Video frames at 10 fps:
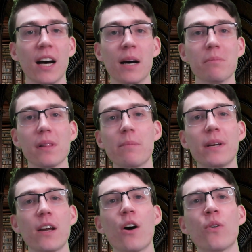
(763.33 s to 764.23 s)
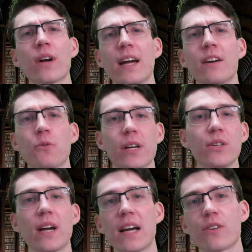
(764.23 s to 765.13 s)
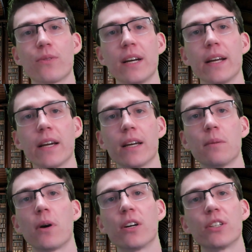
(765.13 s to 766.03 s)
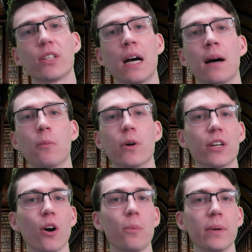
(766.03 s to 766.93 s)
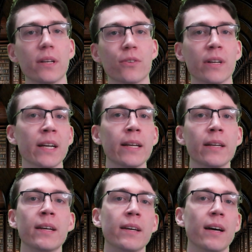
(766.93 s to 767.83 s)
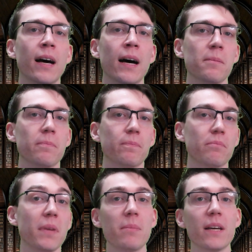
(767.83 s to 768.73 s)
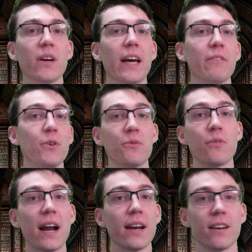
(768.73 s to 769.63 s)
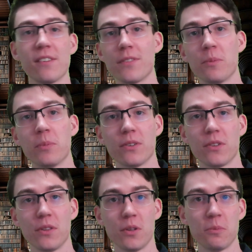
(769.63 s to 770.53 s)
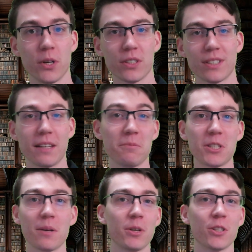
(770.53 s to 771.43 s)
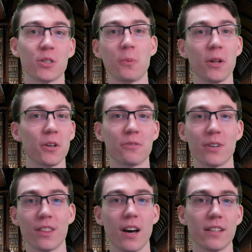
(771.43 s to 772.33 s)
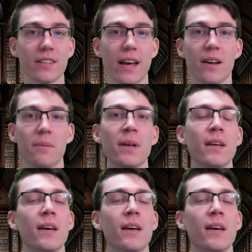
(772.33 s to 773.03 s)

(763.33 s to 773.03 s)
Let me know kind of what you guys are reading in March, what you're hoping to read. Maybe if you've read any of the books, give me some of your spoiler-free thoughts on them.